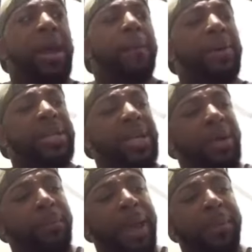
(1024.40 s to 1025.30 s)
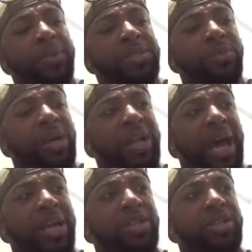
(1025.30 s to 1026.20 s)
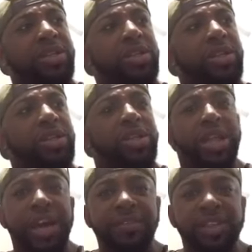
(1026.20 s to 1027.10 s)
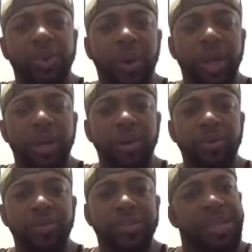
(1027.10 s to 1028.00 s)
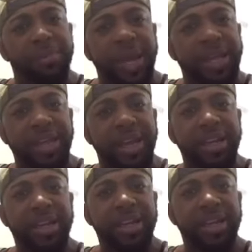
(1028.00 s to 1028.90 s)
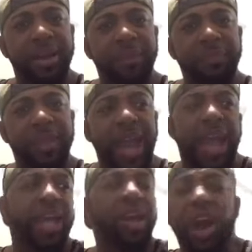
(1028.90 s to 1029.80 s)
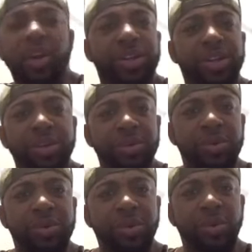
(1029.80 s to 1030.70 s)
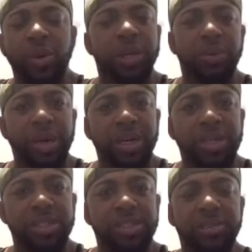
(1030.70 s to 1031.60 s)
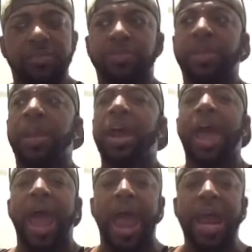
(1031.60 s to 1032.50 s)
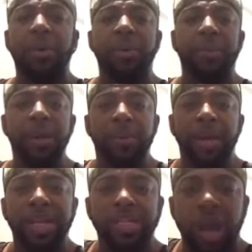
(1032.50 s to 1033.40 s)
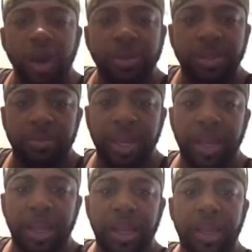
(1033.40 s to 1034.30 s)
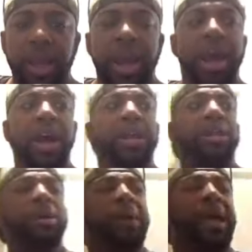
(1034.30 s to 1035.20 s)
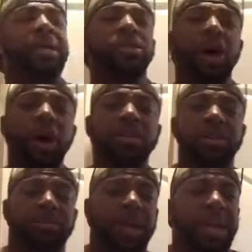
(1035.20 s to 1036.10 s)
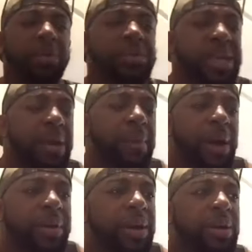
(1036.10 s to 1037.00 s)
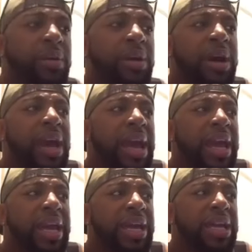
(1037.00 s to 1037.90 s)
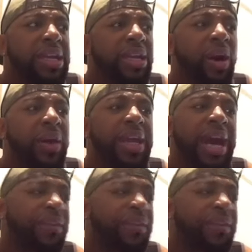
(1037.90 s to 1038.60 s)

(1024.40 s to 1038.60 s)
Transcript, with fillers: But that little baby was what, like 11, 12, something like that? And he already knew what it was. And I remember he talked to me. Little man talked to me. He was like, Mario, you know, he got to